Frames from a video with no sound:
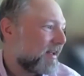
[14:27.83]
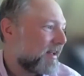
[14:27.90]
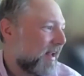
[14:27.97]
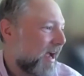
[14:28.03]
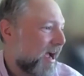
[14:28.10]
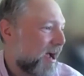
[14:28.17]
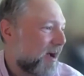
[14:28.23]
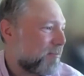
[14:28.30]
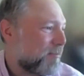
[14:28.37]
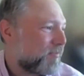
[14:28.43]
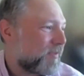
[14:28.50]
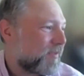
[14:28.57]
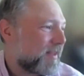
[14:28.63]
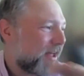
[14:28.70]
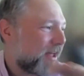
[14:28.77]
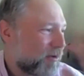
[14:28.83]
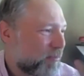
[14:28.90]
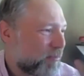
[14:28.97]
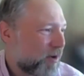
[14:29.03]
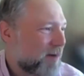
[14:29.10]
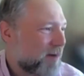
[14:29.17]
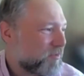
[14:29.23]
Um, now there are
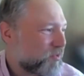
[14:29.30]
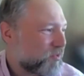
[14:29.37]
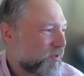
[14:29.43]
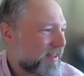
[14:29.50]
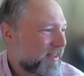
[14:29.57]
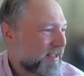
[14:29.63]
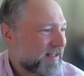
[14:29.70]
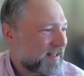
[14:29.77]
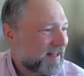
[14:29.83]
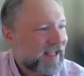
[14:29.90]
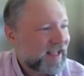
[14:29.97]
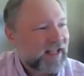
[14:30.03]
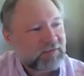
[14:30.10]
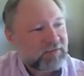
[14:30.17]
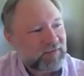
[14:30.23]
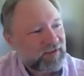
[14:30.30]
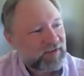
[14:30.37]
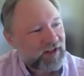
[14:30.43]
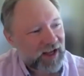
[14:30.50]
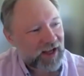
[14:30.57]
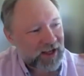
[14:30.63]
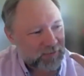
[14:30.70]
problems with it, and that
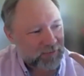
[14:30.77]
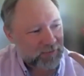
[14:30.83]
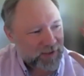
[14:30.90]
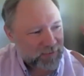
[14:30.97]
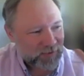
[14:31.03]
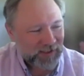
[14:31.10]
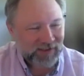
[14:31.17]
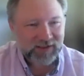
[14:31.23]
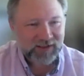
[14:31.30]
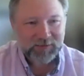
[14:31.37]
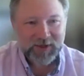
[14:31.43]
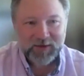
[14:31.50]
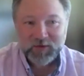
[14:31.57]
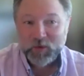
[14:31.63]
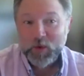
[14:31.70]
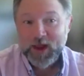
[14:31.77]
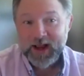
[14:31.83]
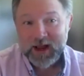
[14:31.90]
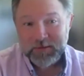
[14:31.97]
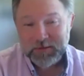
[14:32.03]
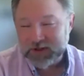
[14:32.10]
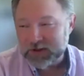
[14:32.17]
uh, people can sometimes wake
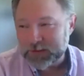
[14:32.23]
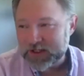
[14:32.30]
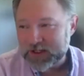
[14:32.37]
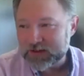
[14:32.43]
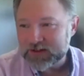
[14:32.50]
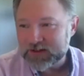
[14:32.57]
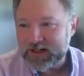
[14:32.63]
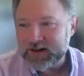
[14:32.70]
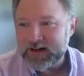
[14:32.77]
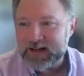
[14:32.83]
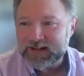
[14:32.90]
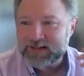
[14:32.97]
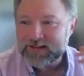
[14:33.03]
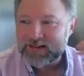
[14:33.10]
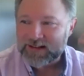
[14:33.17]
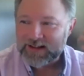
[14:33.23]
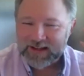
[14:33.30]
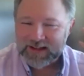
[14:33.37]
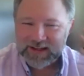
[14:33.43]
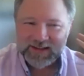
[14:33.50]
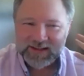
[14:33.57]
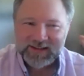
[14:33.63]
up a little bit delirious.
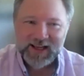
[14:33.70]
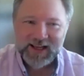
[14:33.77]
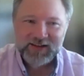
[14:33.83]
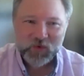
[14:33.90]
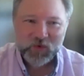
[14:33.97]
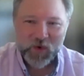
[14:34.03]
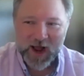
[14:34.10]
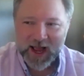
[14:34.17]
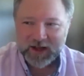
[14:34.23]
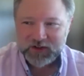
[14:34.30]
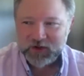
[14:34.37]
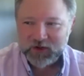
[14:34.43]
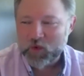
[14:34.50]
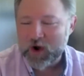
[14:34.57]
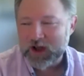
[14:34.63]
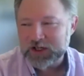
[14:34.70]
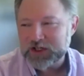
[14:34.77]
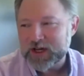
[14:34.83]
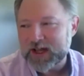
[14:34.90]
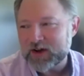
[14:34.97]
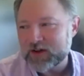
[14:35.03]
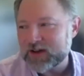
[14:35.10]
The it takes a while to wash
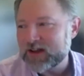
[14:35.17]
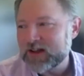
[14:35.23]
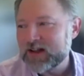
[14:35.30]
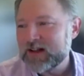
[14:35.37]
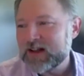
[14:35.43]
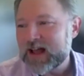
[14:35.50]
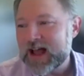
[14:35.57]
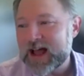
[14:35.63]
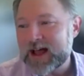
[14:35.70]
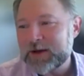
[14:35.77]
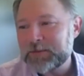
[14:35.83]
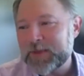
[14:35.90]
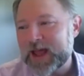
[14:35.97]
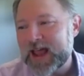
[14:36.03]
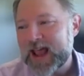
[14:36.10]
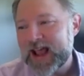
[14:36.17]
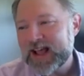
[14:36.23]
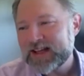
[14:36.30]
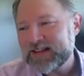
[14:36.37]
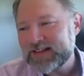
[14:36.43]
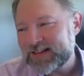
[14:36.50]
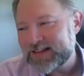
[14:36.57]
out. Um, and